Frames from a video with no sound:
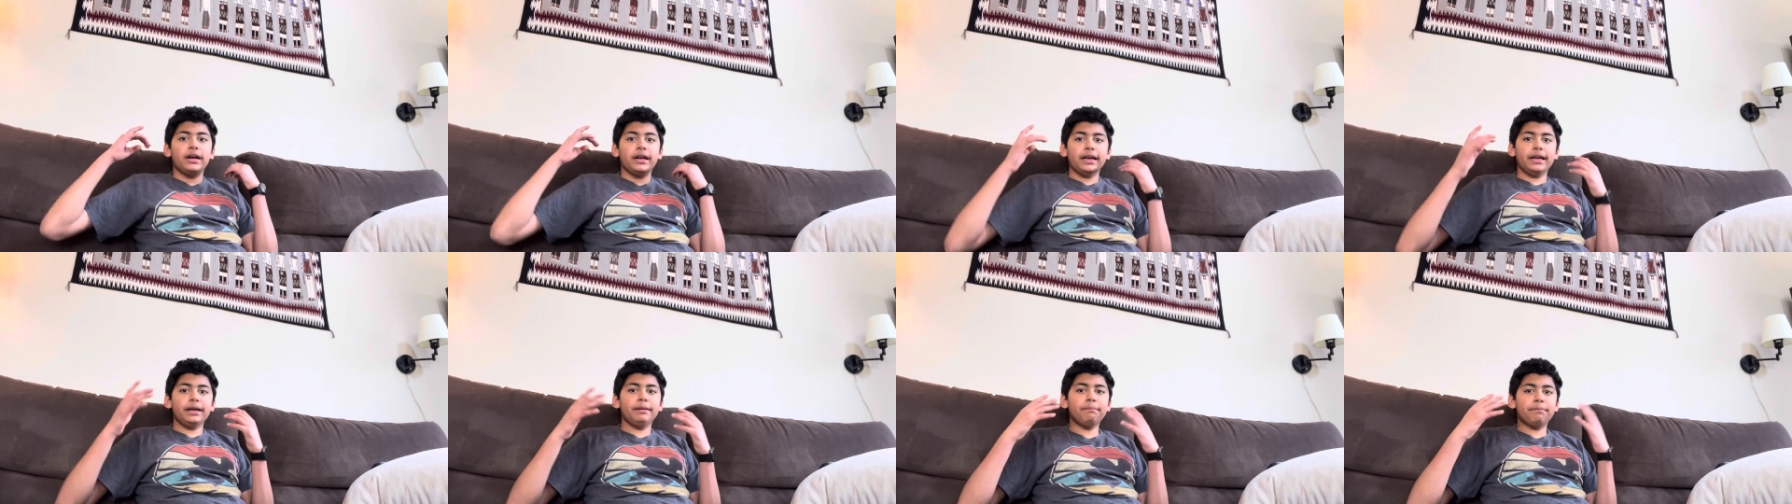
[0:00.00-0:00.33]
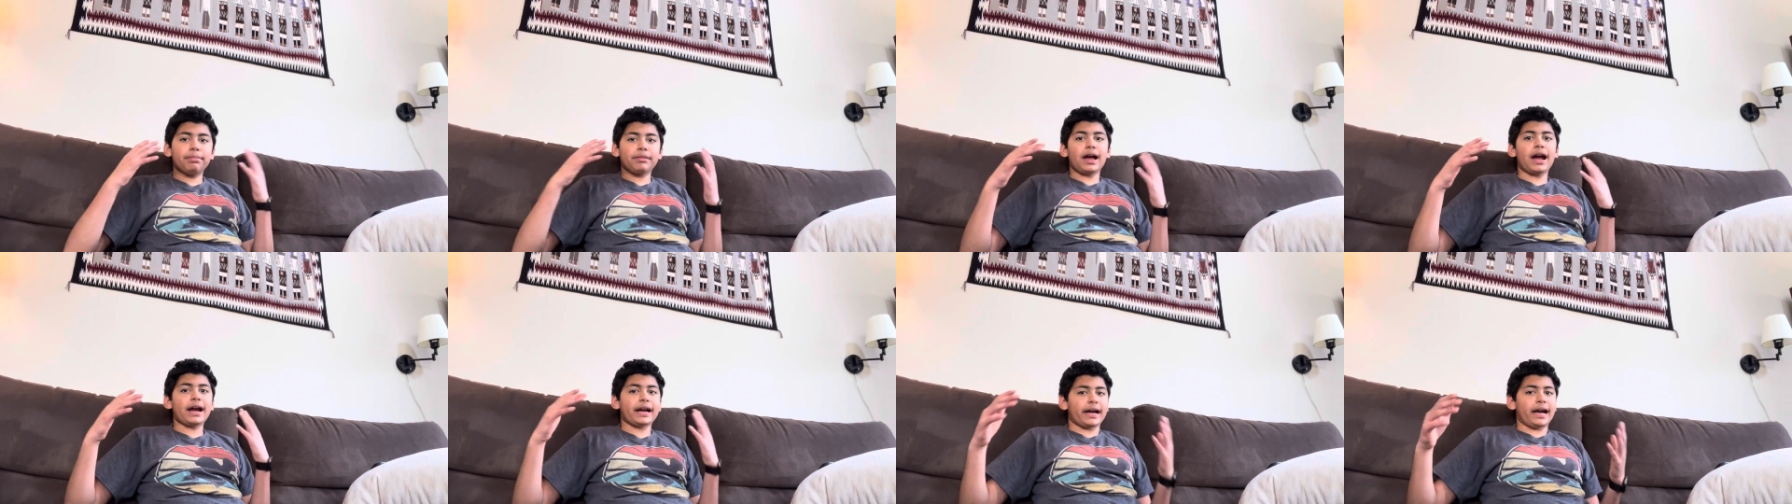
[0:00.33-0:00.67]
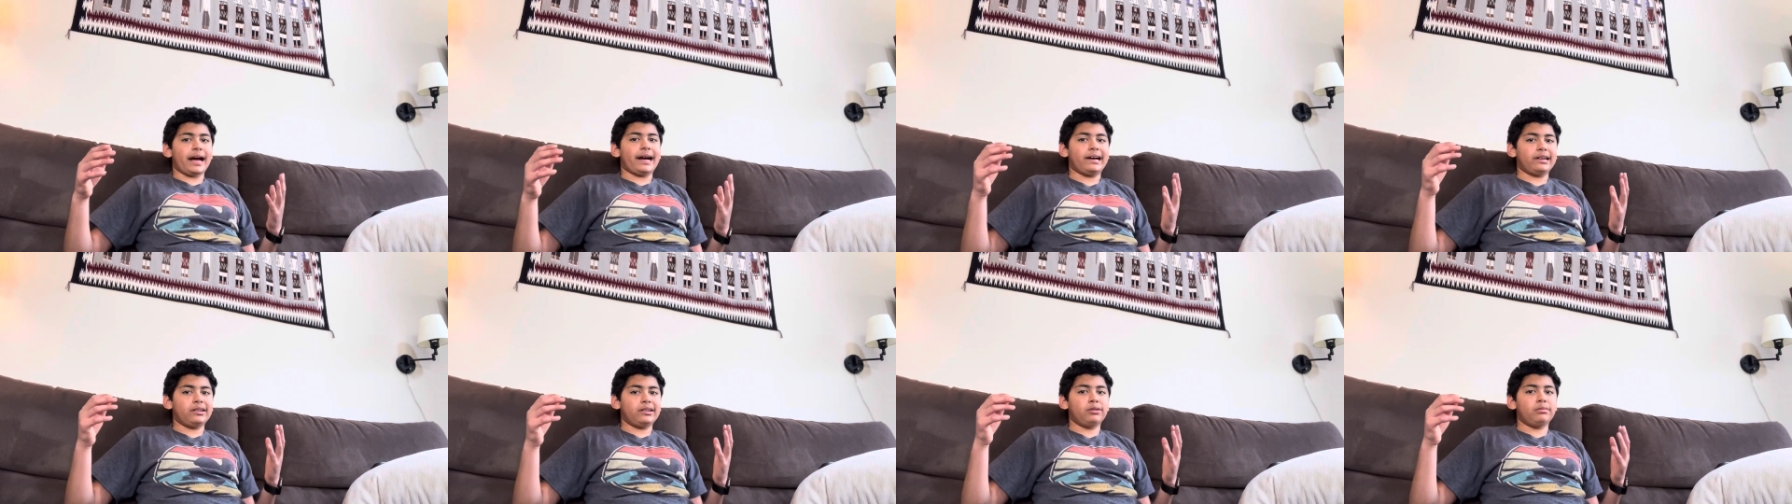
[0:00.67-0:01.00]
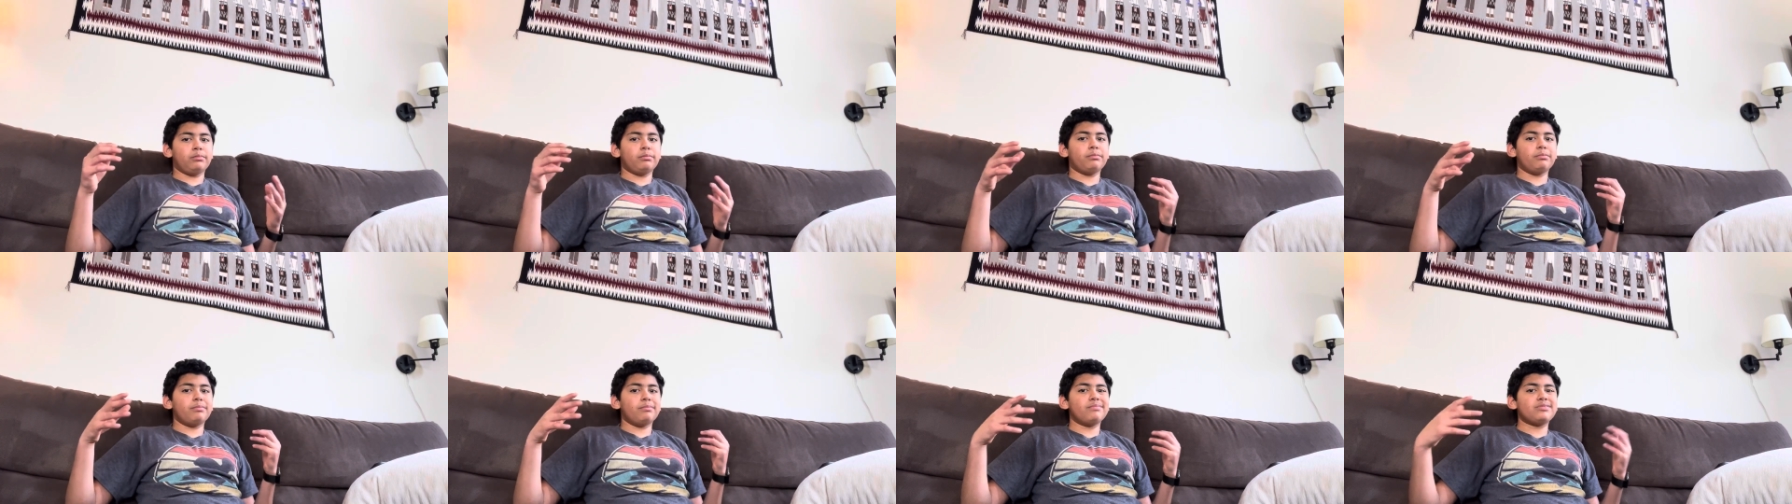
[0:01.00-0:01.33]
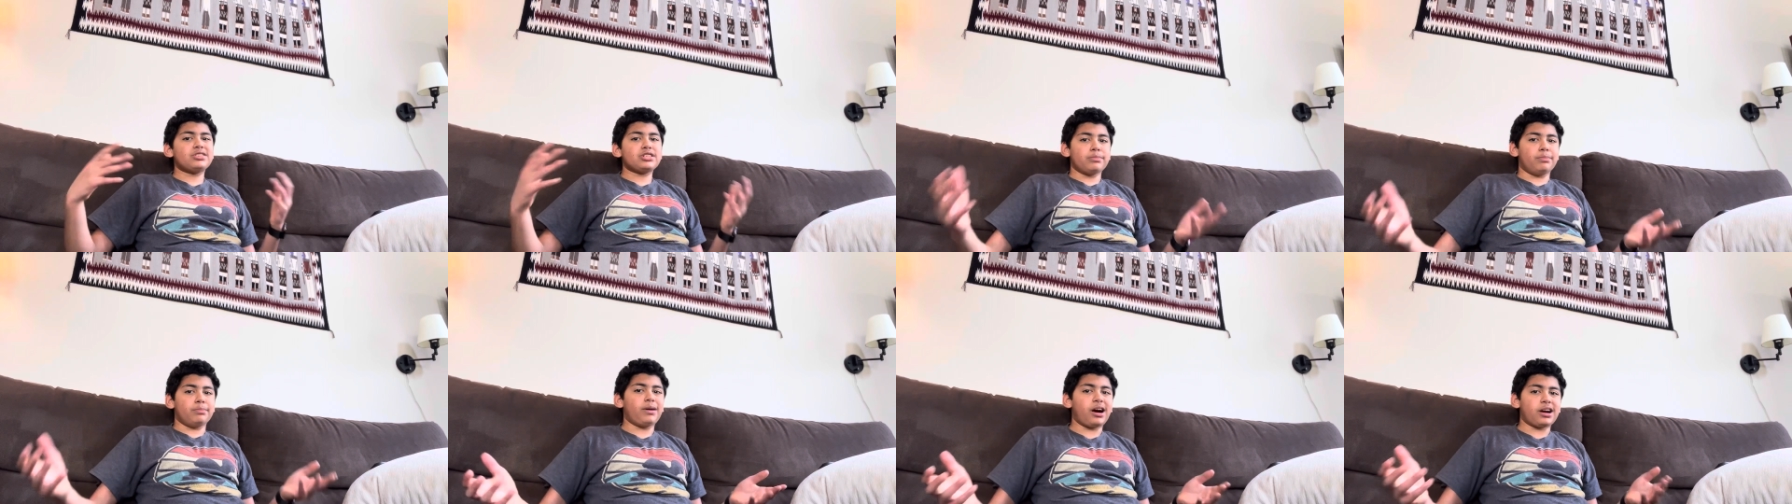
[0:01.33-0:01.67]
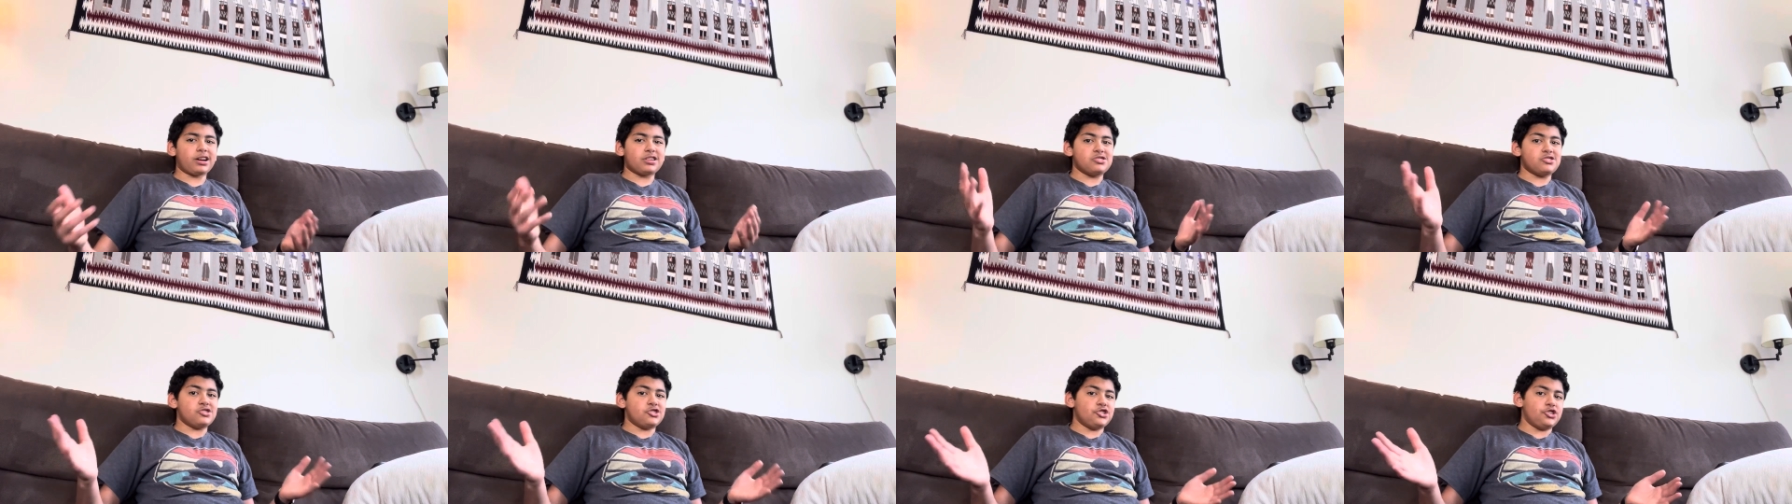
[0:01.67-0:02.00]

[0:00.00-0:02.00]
in Black Adam, Sabaka's a